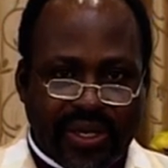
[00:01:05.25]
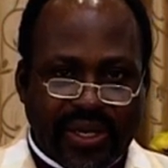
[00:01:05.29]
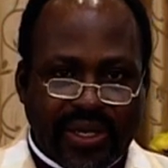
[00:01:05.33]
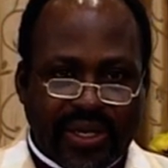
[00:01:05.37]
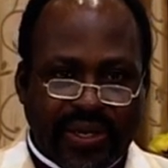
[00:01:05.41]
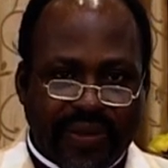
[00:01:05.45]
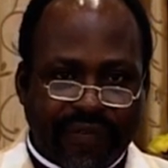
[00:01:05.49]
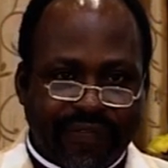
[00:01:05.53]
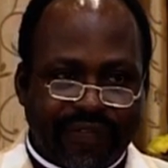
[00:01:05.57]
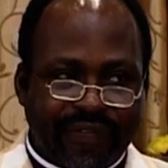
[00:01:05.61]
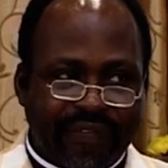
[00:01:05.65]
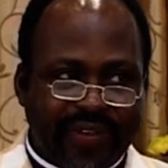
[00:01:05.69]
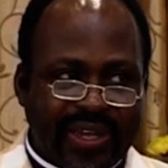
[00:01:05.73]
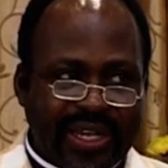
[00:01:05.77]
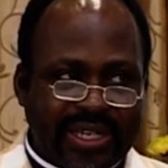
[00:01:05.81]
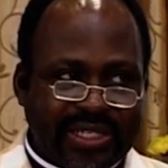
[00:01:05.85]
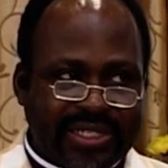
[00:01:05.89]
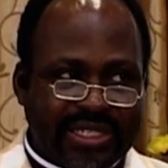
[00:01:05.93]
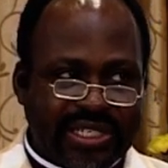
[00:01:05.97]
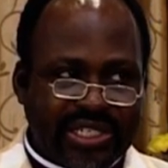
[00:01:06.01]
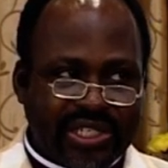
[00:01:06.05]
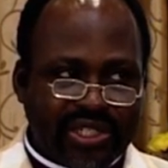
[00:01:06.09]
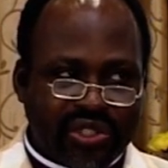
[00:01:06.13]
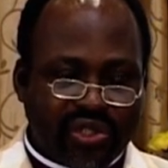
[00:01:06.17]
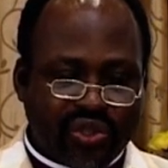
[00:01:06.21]
If
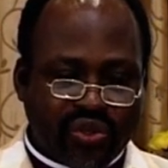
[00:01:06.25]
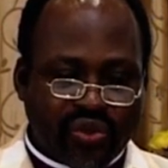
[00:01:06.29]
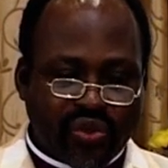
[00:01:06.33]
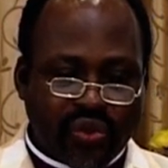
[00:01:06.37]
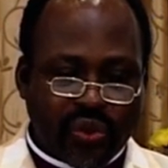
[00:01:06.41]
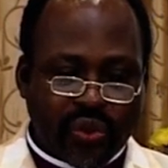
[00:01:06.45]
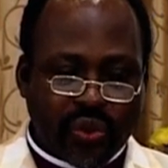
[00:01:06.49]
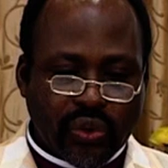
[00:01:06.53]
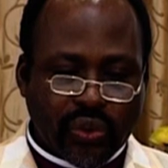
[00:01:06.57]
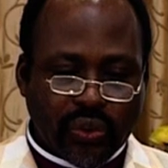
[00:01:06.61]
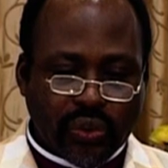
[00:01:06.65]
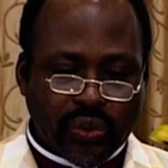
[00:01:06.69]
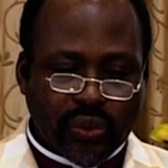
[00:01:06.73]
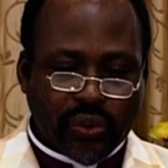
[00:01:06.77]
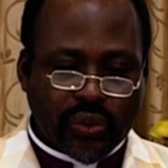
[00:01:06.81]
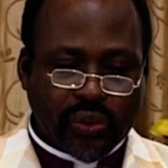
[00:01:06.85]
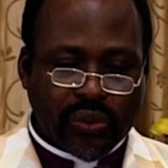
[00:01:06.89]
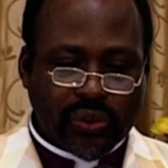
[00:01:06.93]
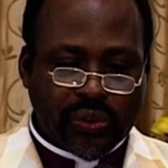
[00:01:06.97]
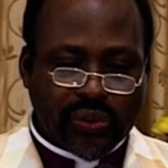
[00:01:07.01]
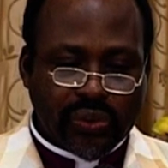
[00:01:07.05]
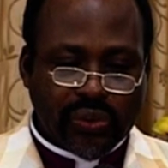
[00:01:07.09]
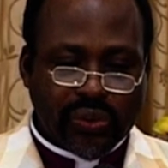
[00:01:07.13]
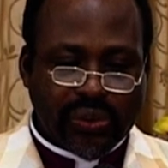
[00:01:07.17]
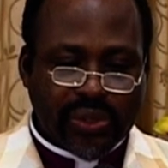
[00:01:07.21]
it is
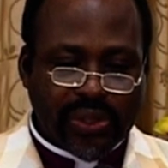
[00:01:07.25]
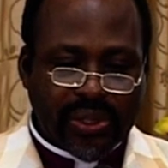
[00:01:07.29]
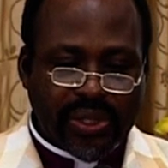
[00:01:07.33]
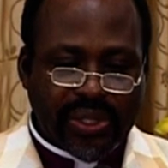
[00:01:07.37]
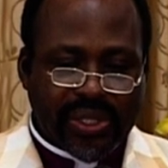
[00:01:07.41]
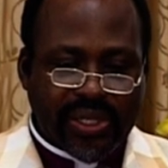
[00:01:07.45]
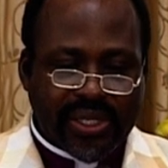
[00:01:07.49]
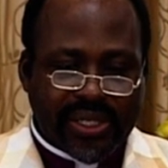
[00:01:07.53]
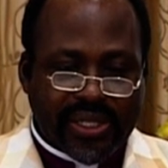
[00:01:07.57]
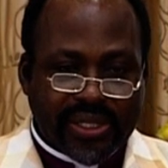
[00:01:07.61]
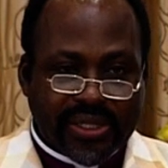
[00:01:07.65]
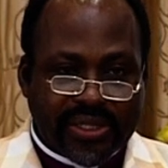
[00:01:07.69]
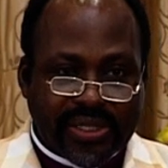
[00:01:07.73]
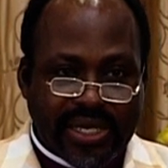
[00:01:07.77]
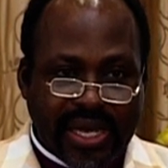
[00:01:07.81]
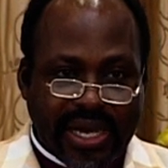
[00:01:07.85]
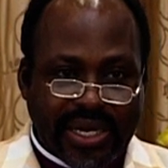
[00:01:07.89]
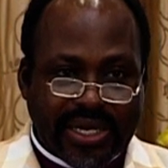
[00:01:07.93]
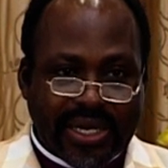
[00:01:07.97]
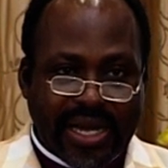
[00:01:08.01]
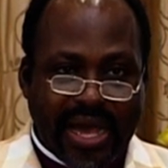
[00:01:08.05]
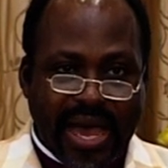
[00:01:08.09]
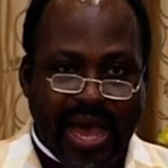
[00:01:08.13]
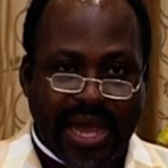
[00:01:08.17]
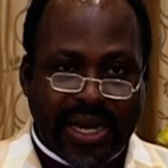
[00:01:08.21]
true that
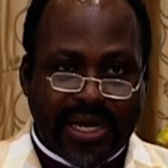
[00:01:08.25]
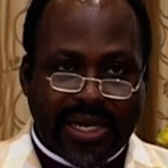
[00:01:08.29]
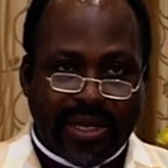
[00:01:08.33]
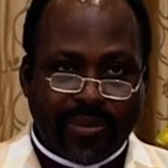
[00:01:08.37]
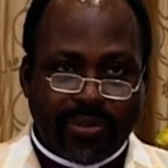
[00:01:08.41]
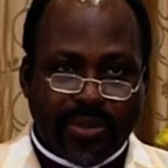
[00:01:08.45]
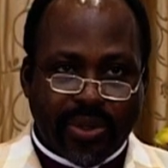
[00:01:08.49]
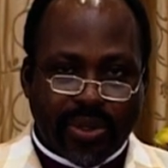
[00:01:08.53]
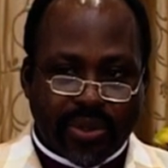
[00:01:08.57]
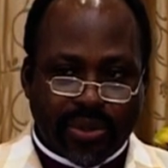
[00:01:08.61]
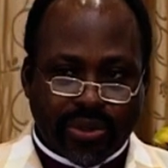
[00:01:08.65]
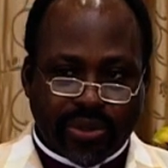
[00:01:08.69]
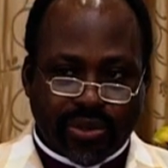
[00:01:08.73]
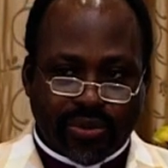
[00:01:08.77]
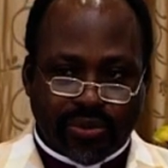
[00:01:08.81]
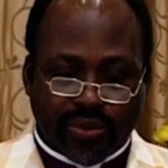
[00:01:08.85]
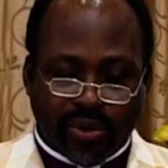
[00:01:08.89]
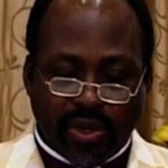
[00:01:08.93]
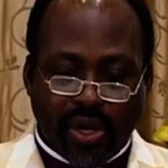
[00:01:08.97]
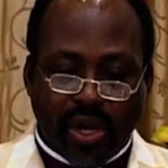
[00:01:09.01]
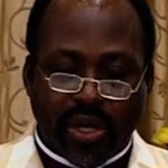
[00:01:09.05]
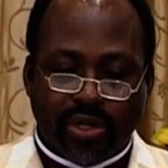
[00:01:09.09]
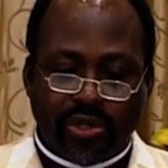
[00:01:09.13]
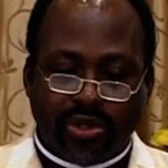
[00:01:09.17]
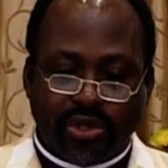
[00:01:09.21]
the animals
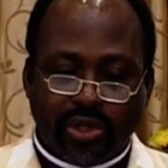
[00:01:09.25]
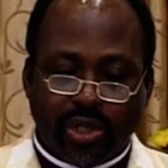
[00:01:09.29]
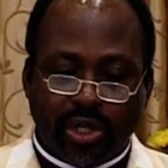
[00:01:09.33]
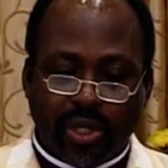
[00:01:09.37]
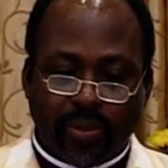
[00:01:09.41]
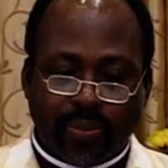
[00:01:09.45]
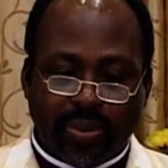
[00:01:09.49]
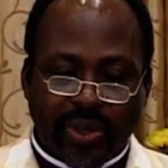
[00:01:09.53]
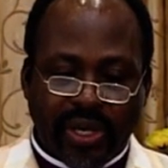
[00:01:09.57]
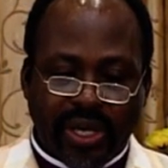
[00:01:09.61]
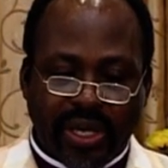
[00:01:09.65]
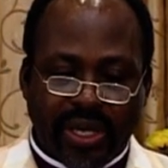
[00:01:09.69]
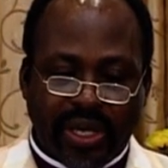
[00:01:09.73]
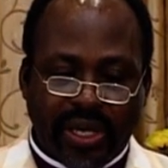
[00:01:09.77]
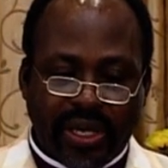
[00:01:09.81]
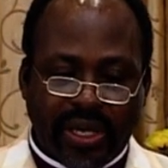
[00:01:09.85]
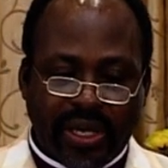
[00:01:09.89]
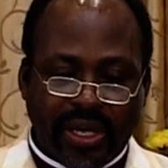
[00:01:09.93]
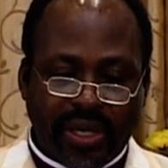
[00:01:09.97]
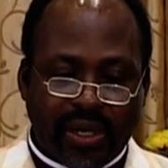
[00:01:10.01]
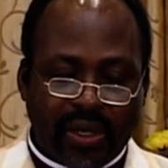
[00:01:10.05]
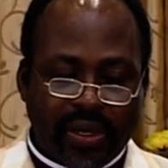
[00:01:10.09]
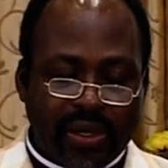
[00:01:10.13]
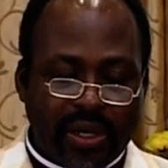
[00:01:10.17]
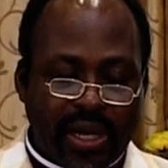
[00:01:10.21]
will also
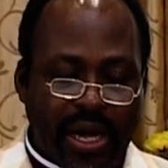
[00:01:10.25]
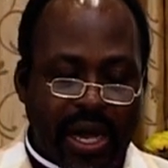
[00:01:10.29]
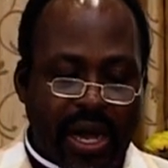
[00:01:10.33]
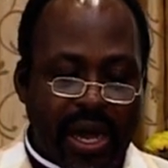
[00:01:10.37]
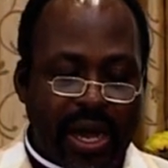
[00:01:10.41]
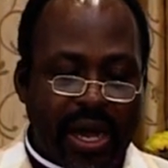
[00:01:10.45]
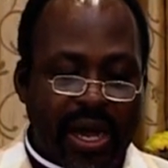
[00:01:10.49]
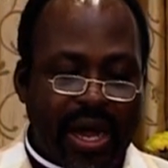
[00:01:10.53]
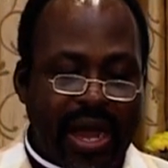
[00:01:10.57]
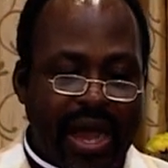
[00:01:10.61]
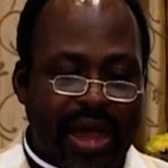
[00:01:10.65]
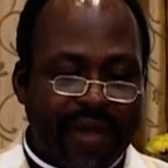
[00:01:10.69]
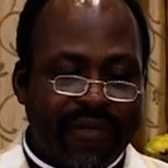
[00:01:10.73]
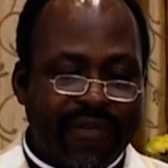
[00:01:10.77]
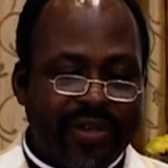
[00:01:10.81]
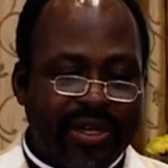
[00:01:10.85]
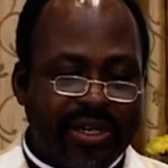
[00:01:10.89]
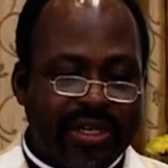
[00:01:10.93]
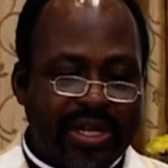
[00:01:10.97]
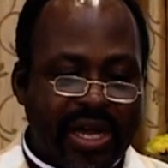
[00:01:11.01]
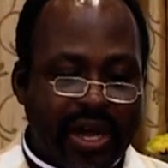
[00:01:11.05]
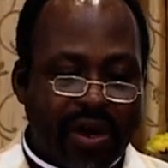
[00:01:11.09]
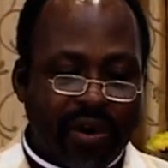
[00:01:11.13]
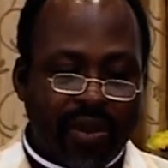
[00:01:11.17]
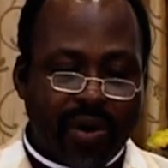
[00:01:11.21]
be
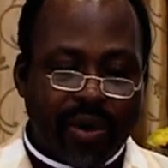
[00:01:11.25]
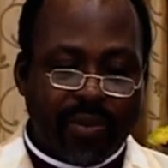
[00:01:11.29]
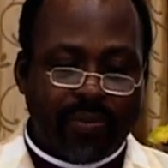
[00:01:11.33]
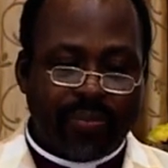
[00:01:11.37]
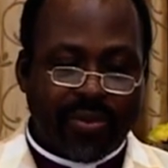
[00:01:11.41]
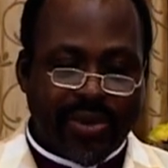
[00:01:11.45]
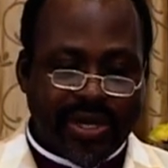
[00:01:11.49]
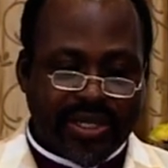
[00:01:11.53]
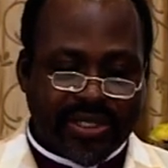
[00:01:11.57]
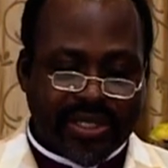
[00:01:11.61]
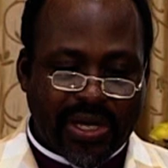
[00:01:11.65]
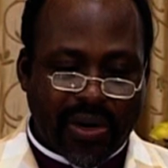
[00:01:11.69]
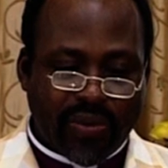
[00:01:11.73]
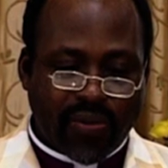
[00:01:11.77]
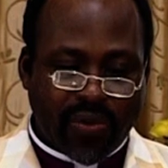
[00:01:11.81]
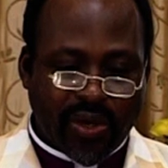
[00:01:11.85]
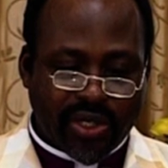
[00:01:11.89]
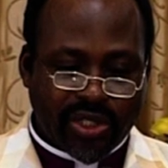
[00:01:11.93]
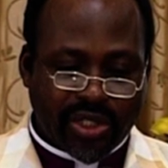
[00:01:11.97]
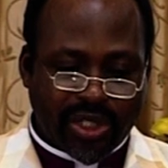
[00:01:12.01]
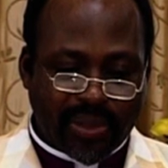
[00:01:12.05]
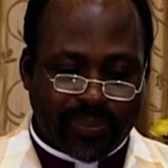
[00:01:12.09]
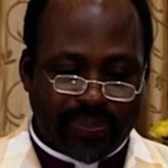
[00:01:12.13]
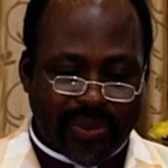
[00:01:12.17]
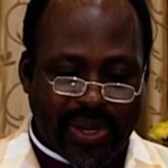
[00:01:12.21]
having their own praise and
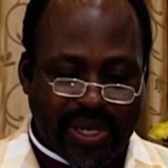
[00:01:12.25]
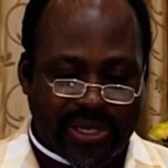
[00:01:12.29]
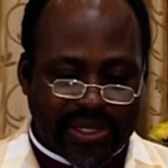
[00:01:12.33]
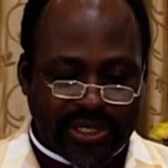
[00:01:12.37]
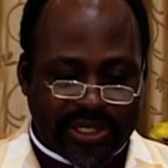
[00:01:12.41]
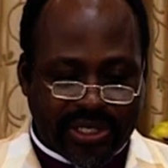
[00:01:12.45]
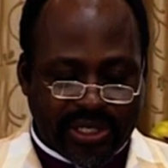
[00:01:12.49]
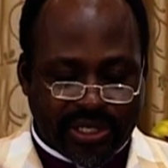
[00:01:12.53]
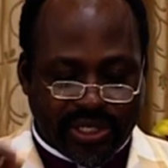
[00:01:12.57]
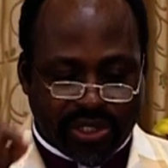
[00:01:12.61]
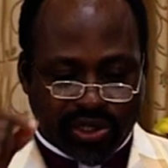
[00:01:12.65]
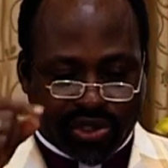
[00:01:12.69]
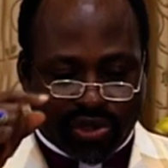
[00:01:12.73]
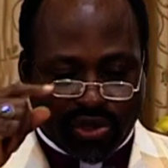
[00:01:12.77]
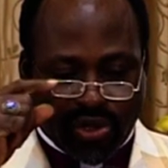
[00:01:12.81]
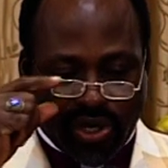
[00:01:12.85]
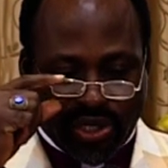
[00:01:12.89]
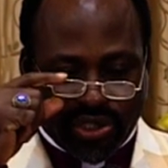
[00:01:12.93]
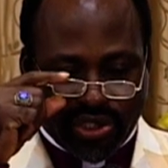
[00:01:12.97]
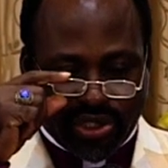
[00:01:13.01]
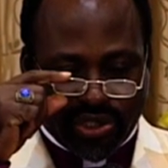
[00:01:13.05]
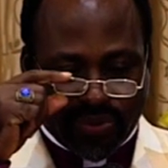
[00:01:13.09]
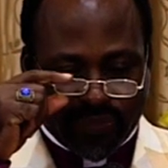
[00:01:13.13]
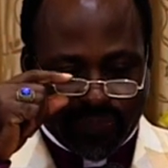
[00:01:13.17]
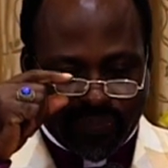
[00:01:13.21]
worship and in the
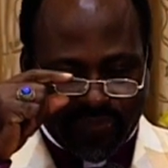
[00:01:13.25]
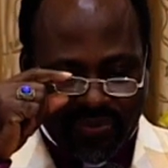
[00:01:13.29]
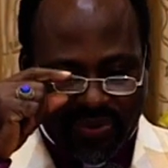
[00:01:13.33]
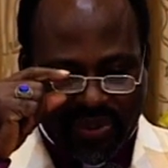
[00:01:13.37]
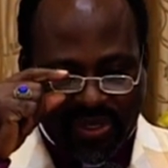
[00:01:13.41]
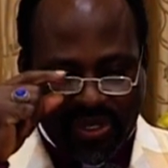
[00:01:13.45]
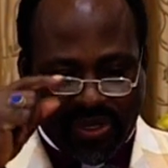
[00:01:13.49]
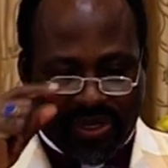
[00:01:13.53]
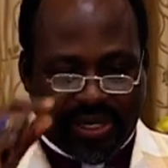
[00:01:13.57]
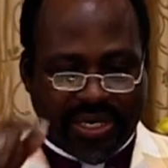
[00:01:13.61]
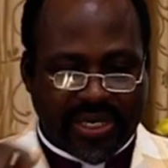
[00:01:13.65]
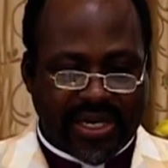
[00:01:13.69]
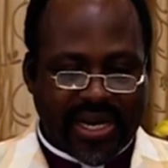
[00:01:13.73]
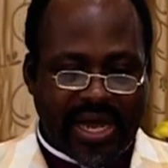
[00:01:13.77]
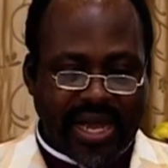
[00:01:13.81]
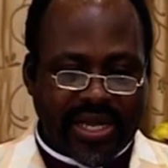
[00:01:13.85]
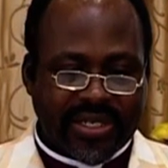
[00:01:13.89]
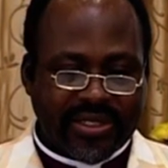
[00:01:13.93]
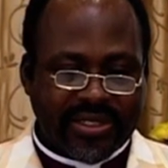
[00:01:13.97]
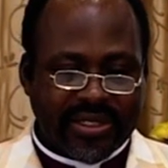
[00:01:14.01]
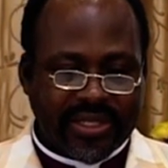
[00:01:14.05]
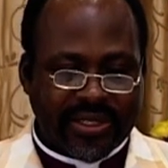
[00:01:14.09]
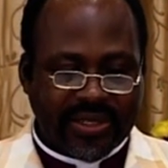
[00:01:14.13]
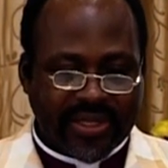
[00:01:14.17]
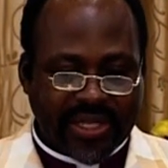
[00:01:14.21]
church,
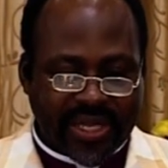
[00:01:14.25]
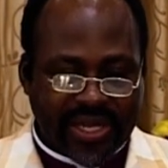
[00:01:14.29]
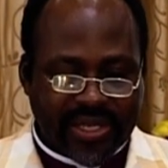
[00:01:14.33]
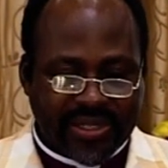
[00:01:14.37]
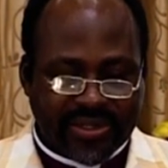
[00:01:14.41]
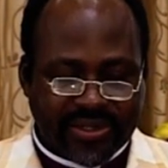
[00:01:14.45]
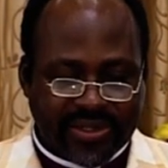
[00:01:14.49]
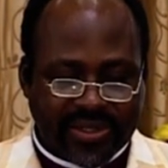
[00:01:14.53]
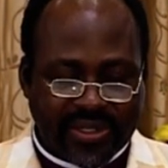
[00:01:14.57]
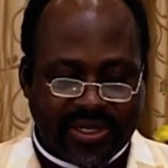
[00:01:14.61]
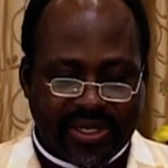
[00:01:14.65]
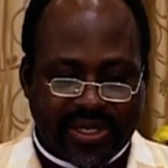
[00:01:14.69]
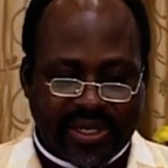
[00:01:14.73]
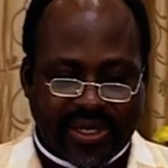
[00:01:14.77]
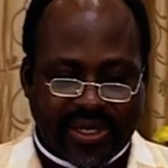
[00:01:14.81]
organizing things,